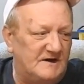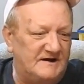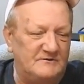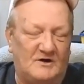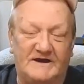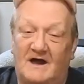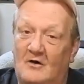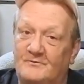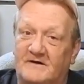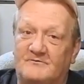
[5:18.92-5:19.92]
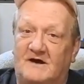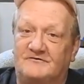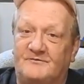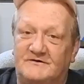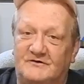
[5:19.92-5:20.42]
But anyway, I hope
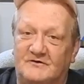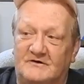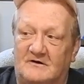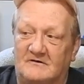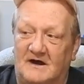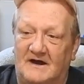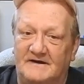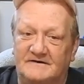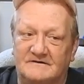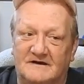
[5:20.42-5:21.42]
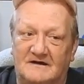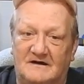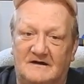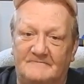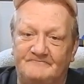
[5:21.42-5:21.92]
everybody's been doing all right.
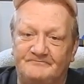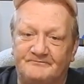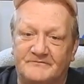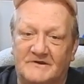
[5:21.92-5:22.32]
Um,